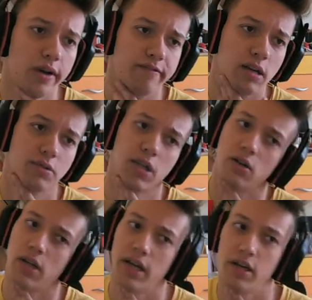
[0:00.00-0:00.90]

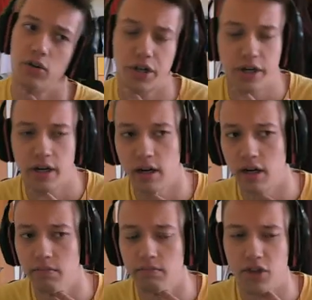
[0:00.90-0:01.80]
Substitute, and U-Turn.
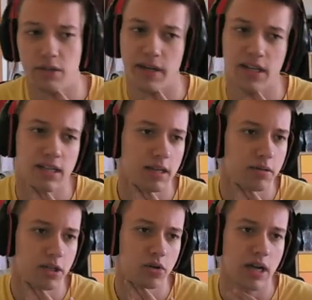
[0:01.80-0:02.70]
Just because
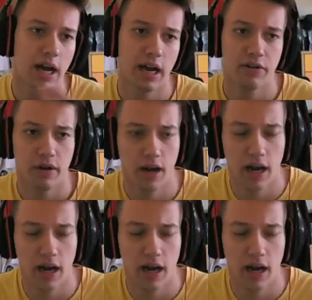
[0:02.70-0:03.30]
Substitute, I